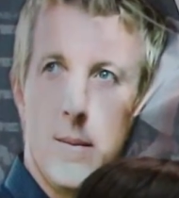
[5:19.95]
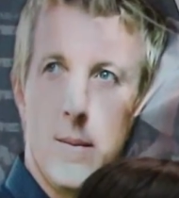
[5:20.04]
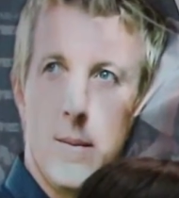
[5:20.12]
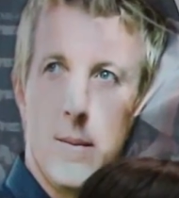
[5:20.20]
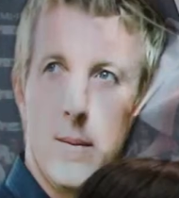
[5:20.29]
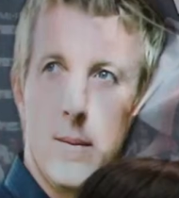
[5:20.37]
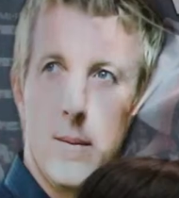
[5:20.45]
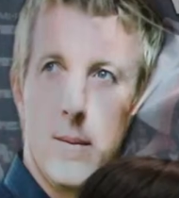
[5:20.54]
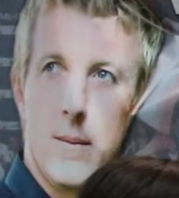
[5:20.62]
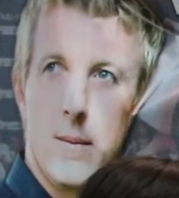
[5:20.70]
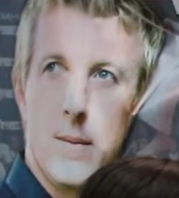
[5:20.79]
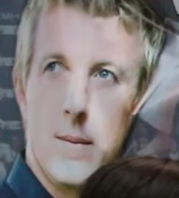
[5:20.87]

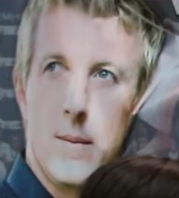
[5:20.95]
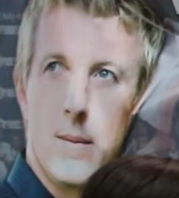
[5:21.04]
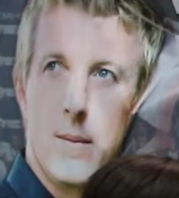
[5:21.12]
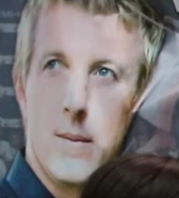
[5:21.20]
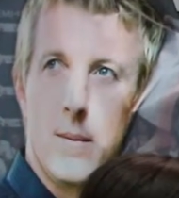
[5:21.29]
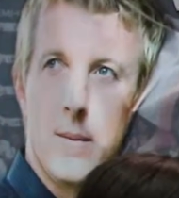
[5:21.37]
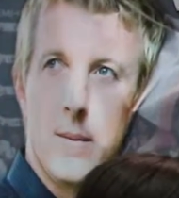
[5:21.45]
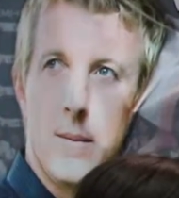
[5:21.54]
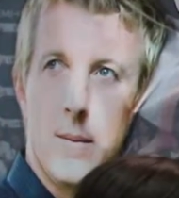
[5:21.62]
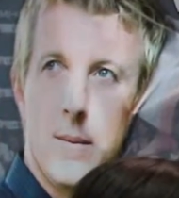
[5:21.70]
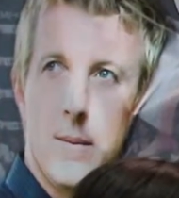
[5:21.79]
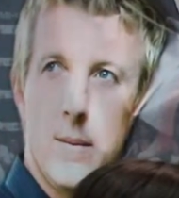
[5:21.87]

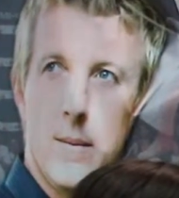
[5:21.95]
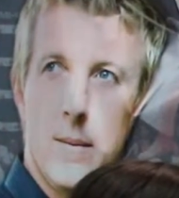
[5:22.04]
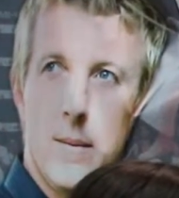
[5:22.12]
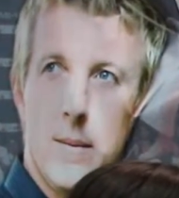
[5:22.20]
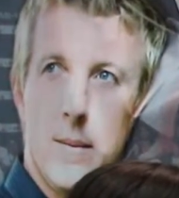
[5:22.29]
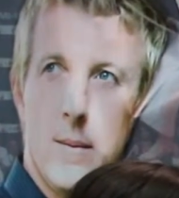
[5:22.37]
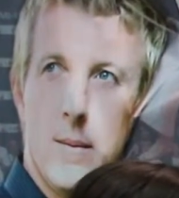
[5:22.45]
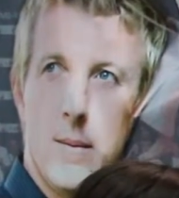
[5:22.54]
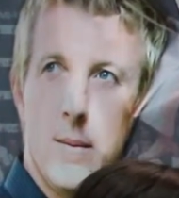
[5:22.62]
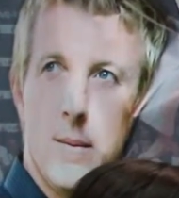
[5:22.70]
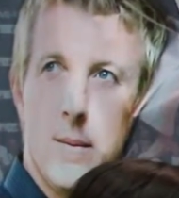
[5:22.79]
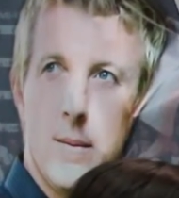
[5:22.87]

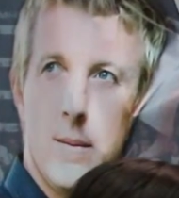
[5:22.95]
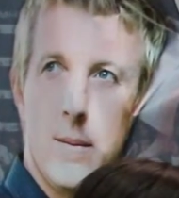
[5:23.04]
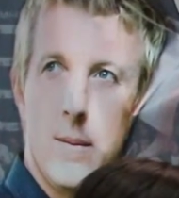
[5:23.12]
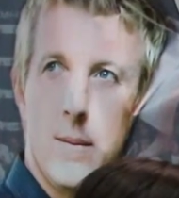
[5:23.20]
(silent)